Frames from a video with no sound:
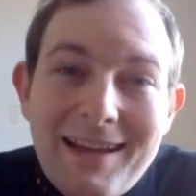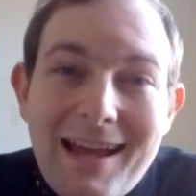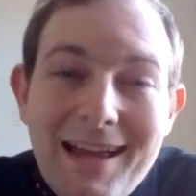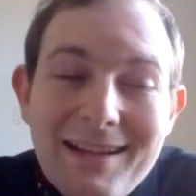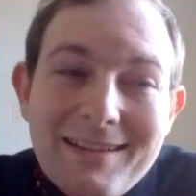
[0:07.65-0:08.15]

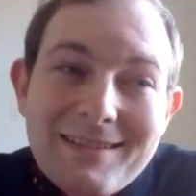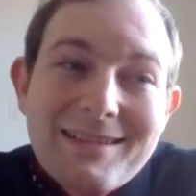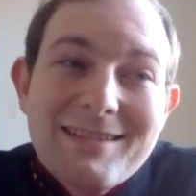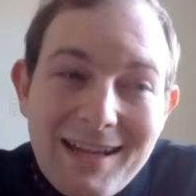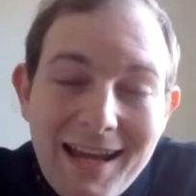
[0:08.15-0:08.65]
and
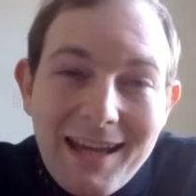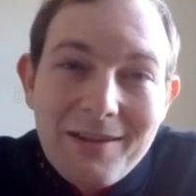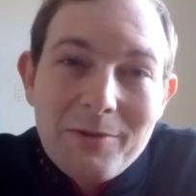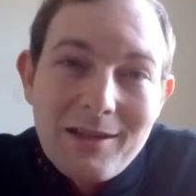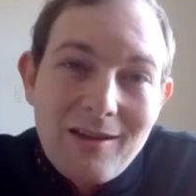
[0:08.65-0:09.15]
today
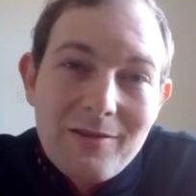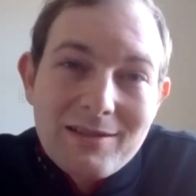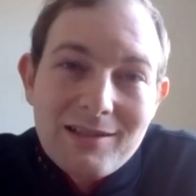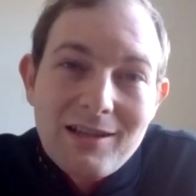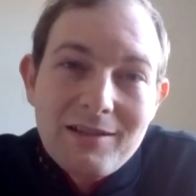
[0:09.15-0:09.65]
we're going
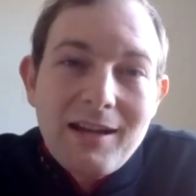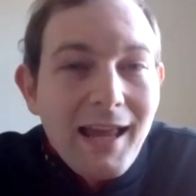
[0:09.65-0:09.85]
to learn an